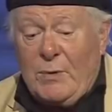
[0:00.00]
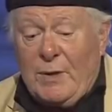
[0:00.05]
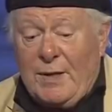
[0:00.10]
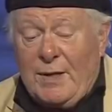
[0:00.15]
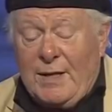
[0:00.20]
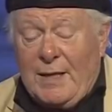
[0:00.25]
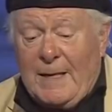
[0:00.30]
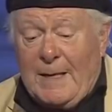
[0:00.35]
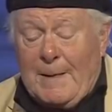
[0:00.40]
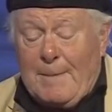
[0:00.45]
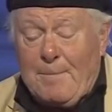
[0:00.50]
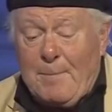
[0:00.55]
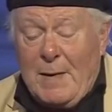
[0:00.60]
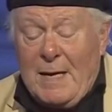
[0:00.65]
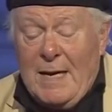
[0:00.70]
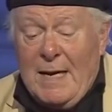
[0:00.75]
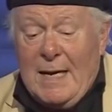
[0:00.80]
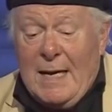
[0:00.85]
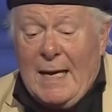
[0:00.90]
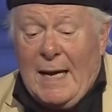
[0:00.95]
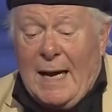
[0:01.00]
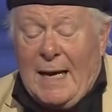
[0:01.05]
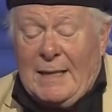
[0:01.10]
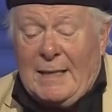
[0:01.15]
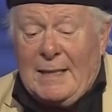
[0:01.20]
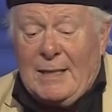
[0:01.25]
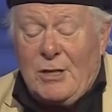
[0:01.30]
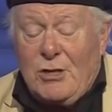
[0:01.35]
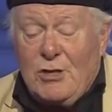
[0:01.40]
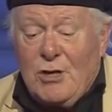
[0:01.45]
with, uh, I
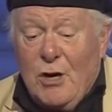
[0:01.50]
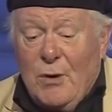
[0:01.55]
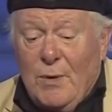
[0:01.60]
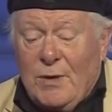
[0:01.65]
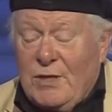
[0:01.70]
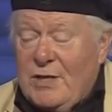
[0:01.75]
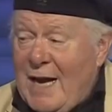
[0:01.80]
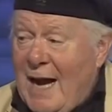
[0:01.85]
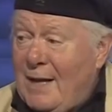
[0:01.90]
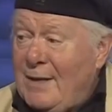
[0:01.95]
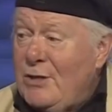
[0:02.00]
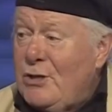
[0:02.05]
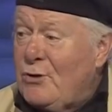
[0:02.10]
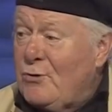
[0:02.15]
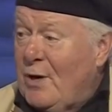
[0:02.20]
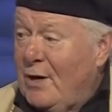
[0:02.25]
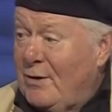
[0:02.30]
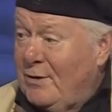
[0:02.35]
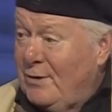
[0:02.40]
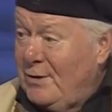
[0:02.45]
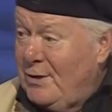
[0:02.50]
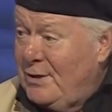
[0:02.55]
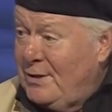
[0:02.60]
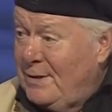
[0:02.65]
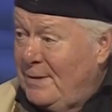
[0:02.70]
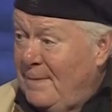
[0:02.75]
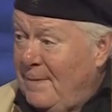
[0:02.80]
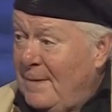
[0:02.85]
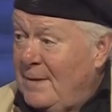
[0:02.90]
did a show with Sally Struthers.